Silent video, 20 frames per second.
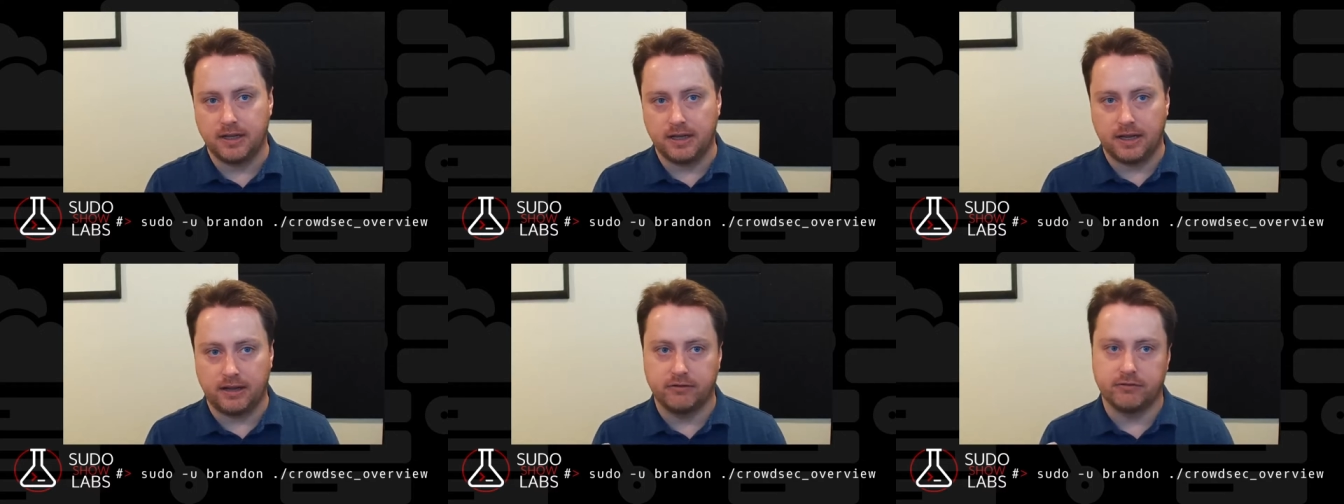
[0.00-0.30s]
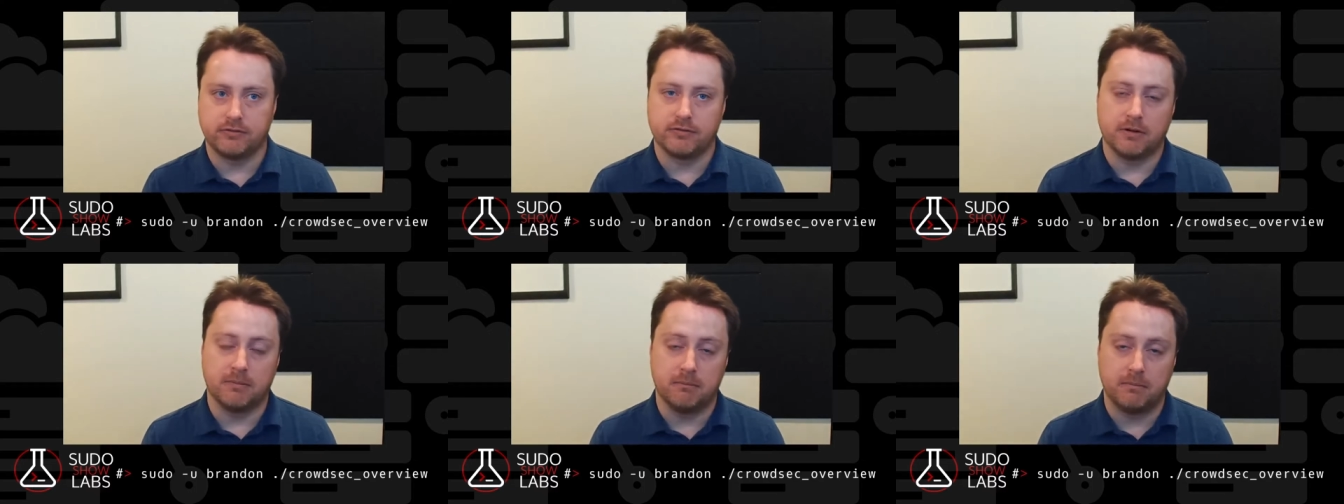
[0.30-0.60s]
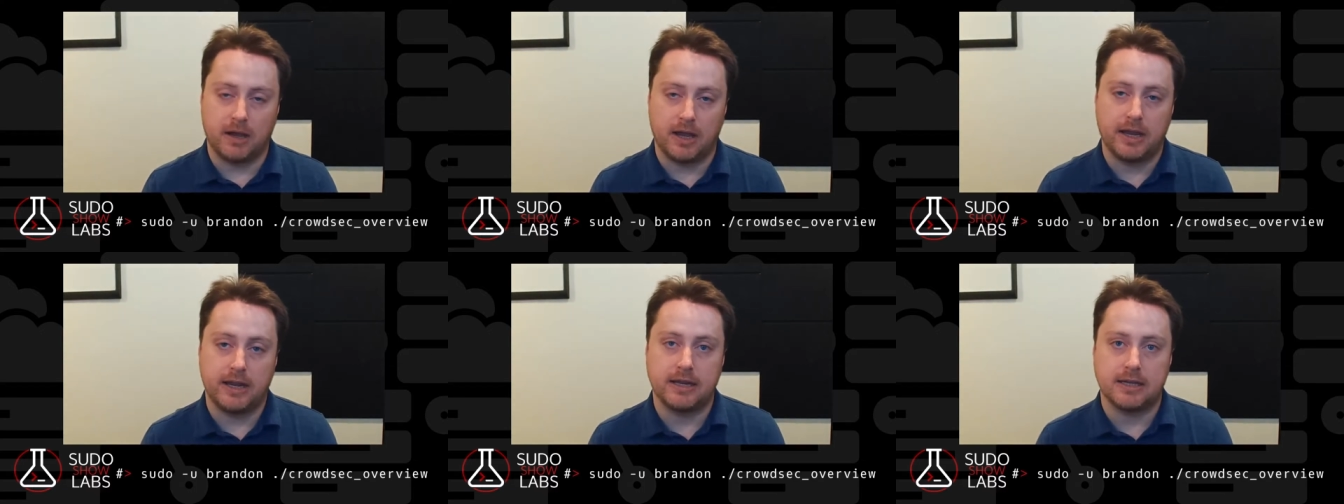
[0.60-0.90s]
And from
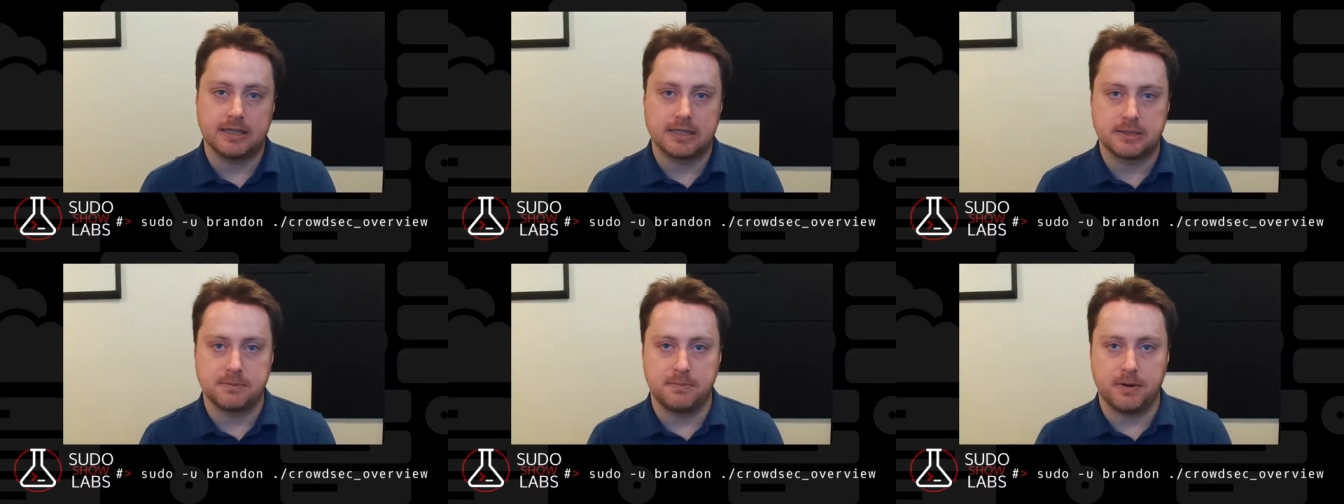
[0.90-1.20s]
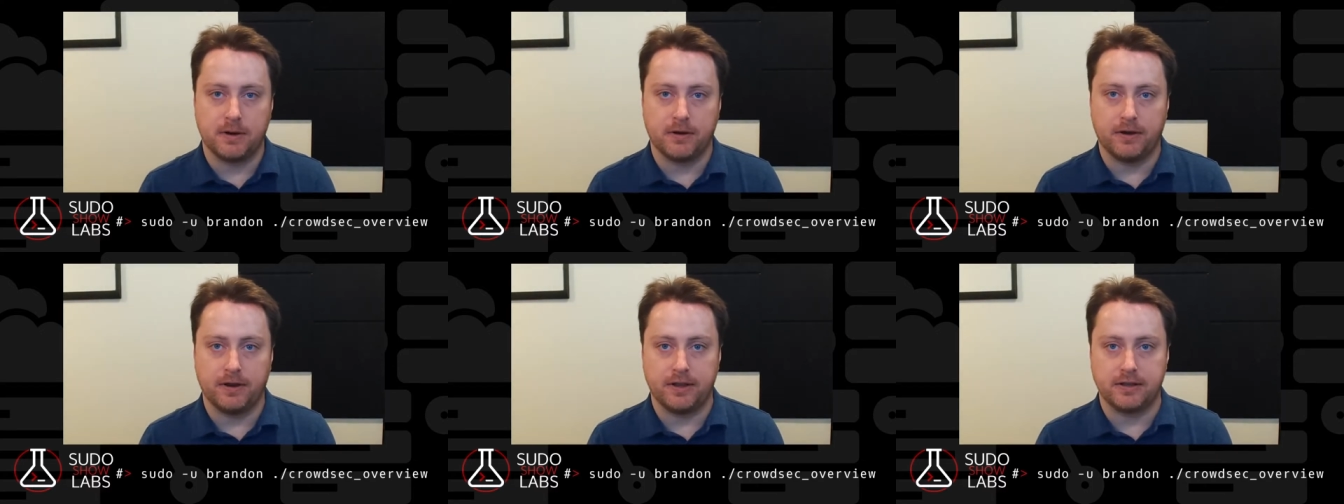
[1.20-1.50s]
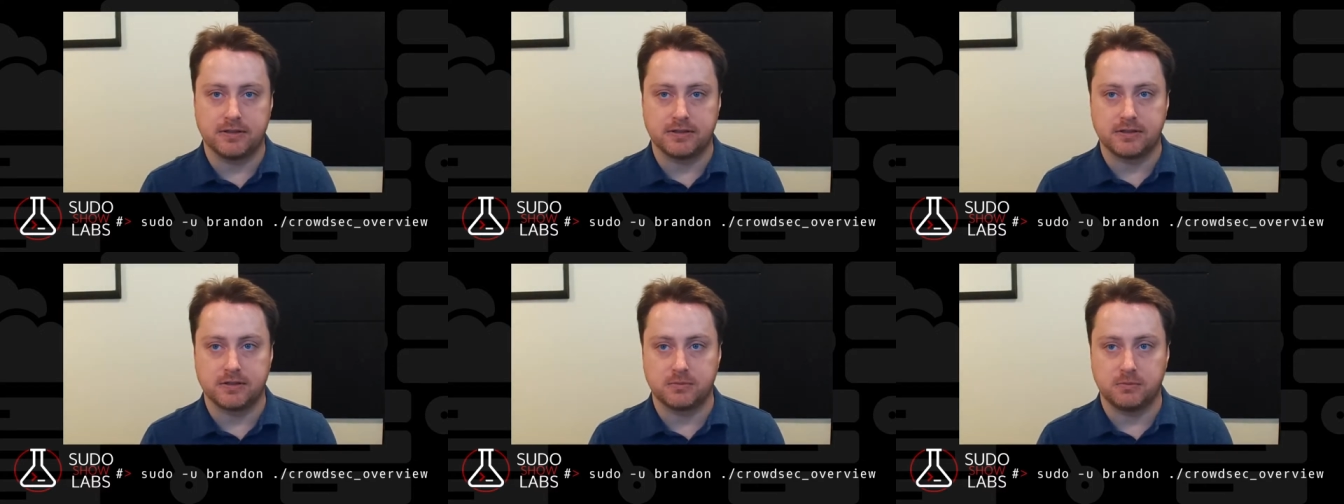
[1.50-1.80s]
my
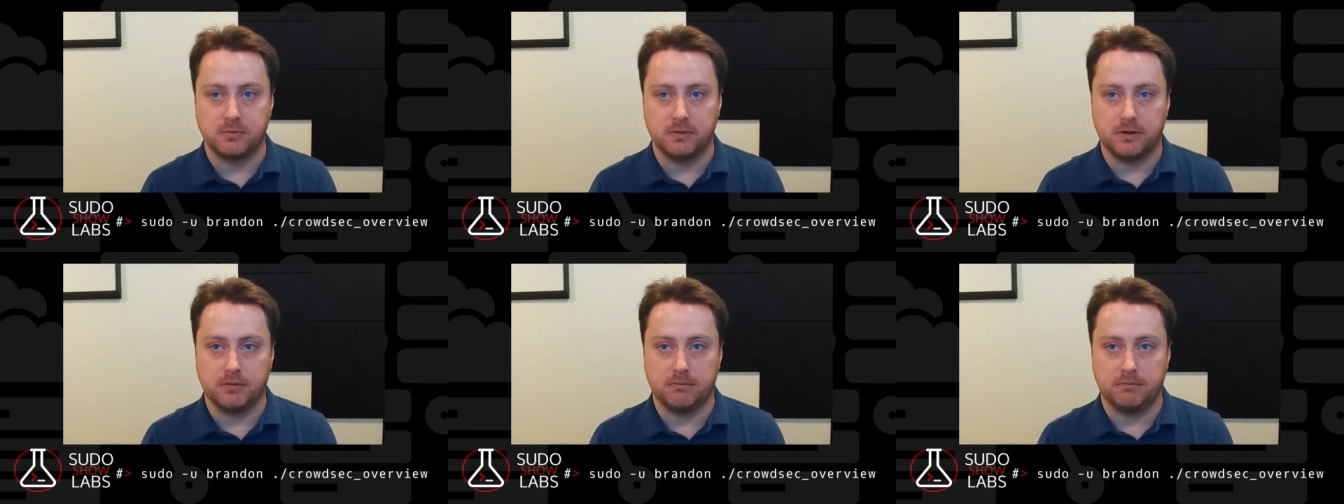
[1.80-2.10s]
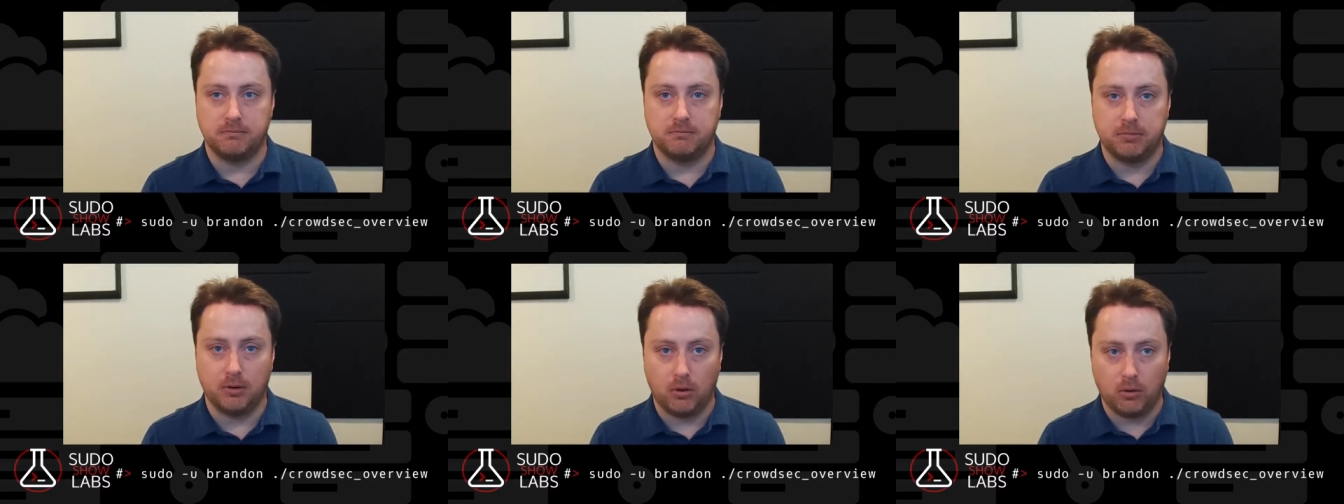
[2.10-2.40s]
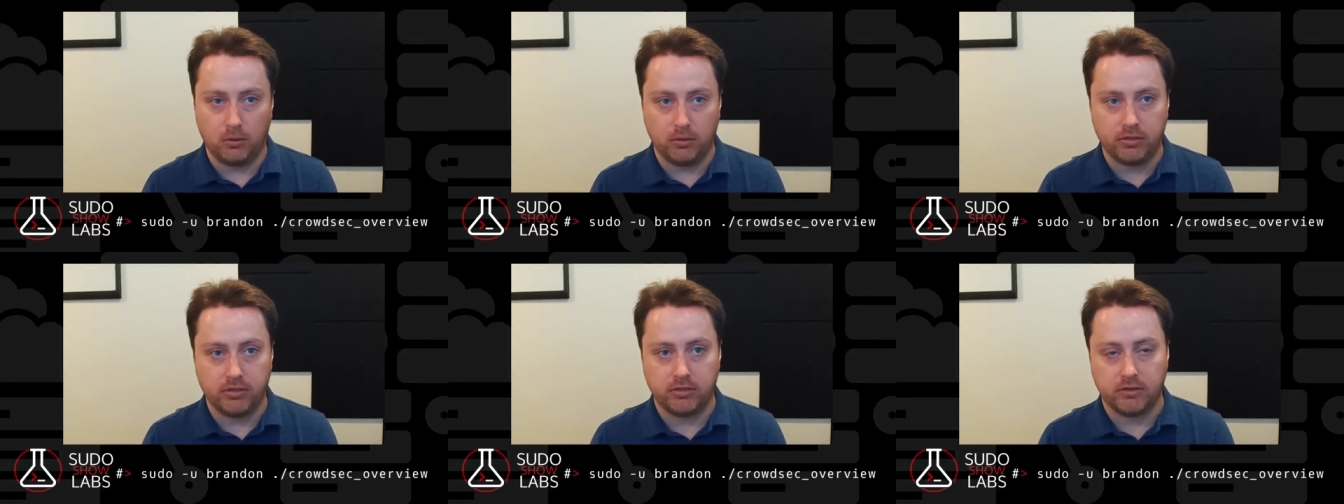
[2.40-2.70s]
experience with
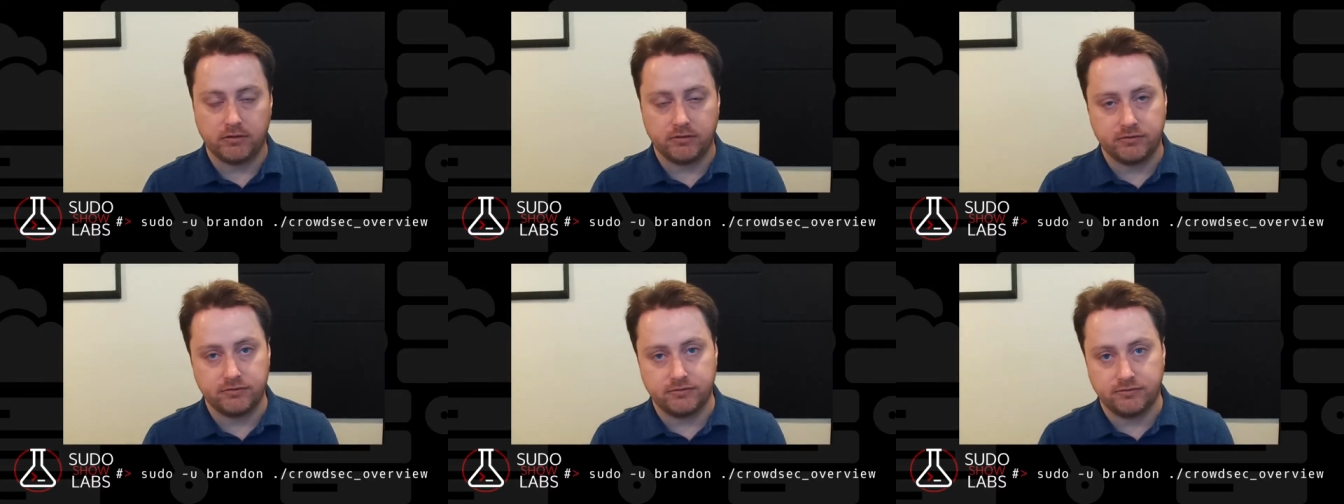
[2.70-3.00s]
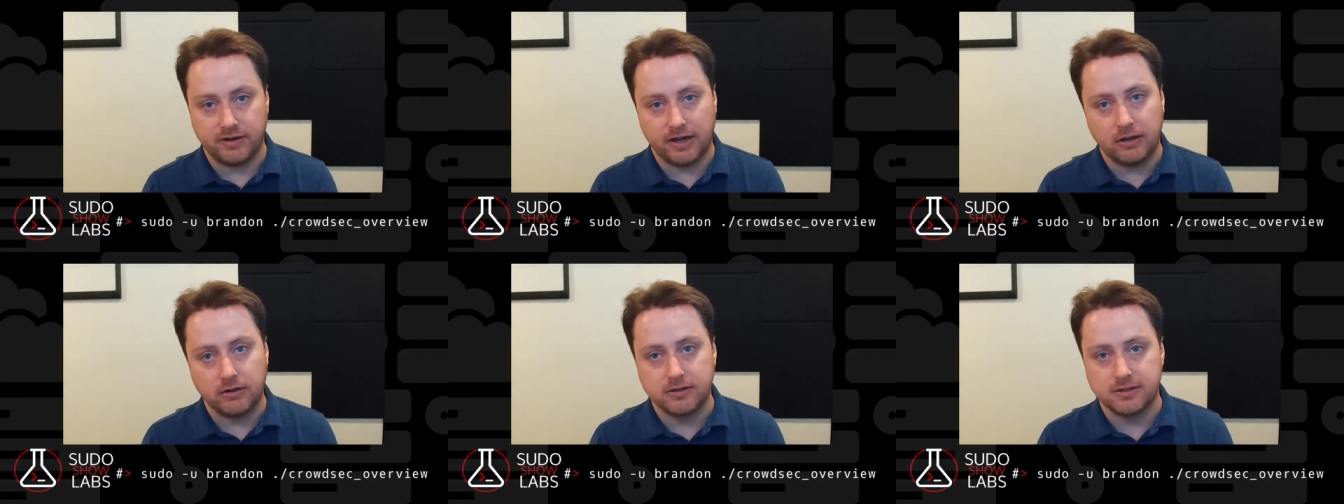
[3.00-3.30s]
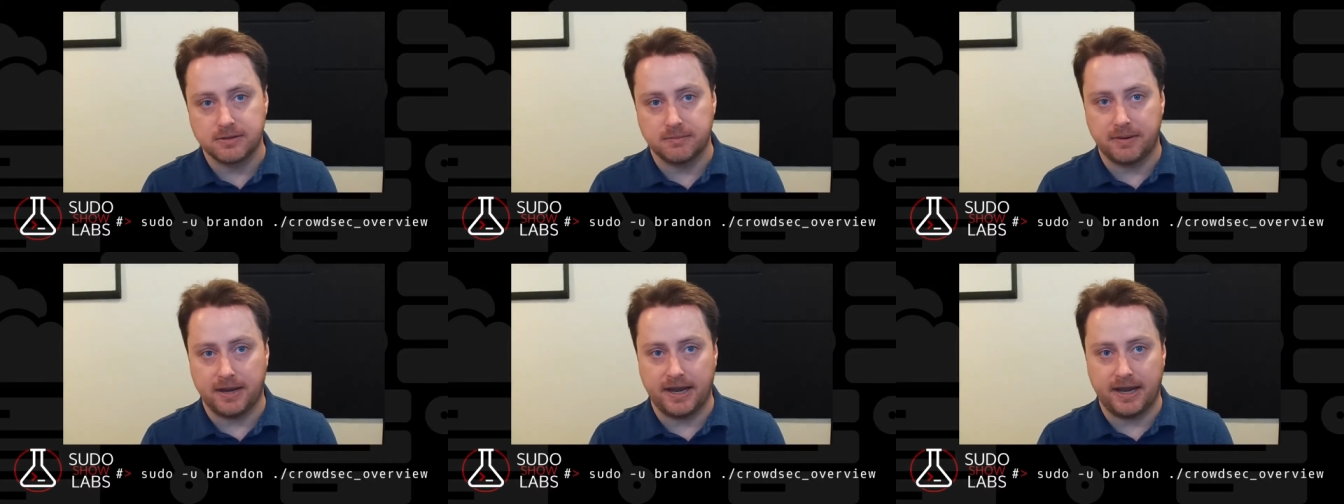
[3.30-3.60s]
both
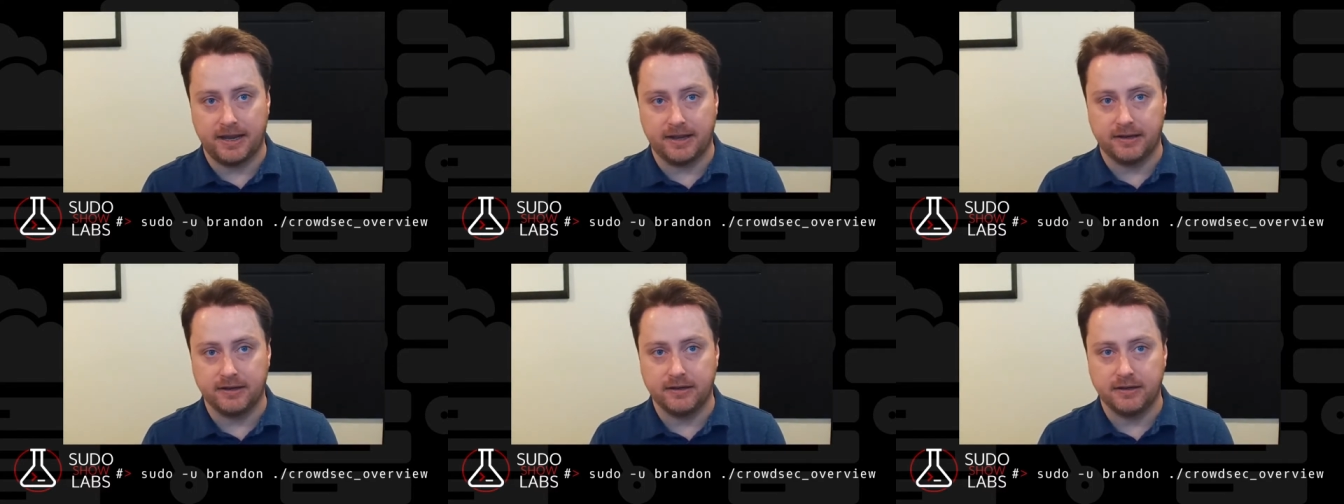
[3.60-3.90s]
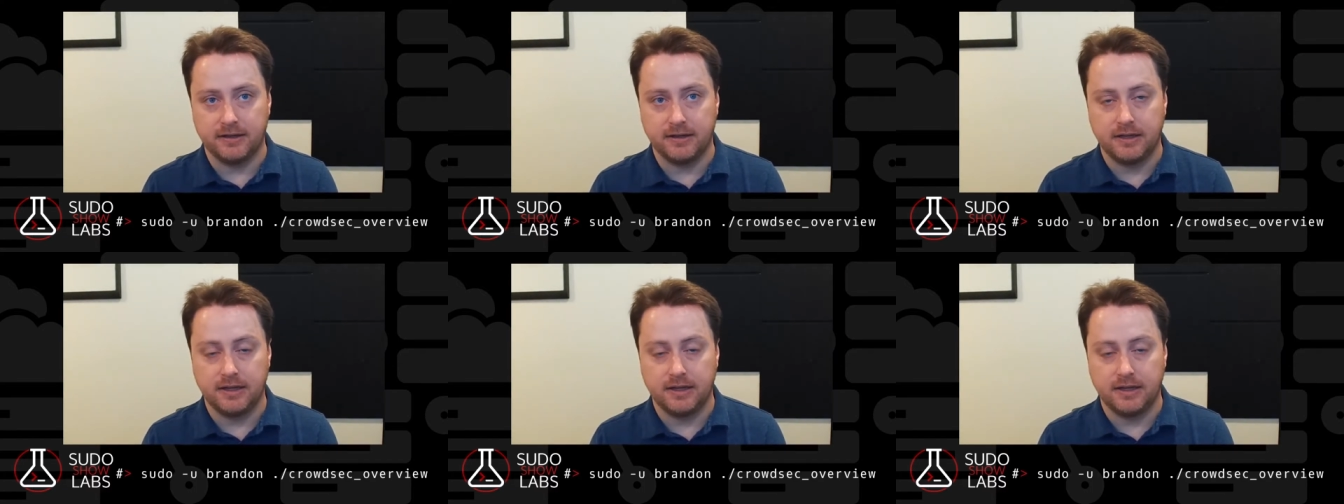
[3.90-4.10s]
fail2ban